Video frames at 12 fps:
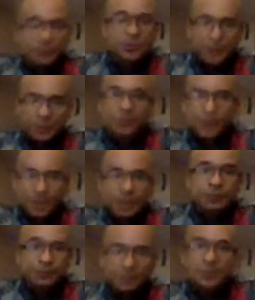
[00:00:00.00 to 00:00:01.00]
generally
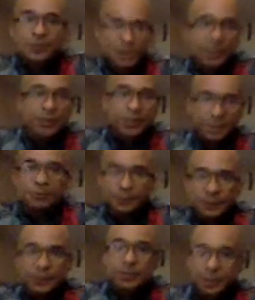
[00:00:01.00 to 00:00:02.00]
studying
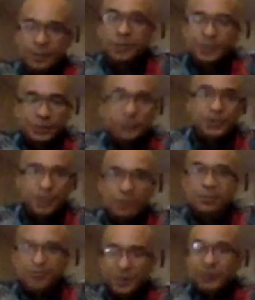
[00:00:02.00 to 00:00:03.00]
the
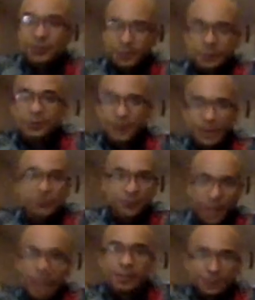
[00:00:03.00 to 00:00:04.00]
transmittal of
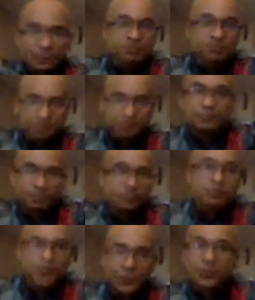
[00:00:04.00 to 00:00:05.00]
light
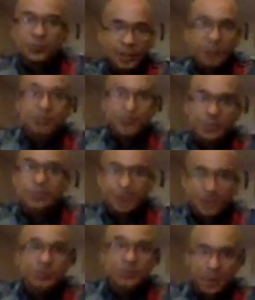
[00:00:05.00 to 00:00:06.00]
through a
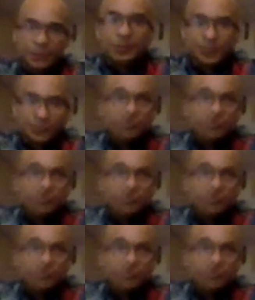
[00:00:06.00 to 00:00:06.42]
crystalline structure.